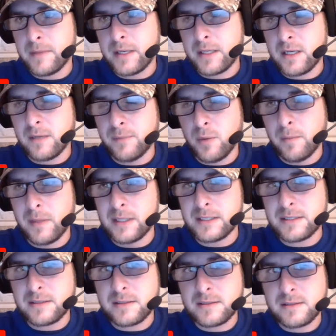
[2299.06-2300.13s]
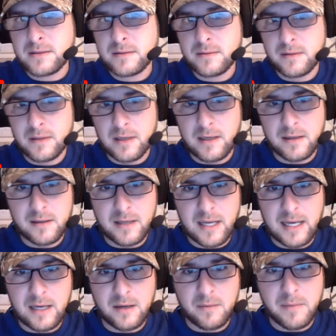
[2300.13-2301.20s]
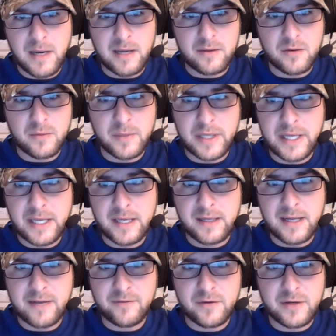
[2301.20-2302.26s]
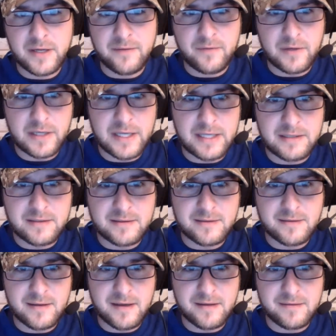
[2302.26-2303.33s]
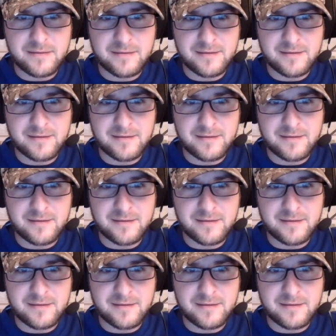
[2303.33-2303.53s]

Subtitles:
a couple months, I'll bother him again after he forgets that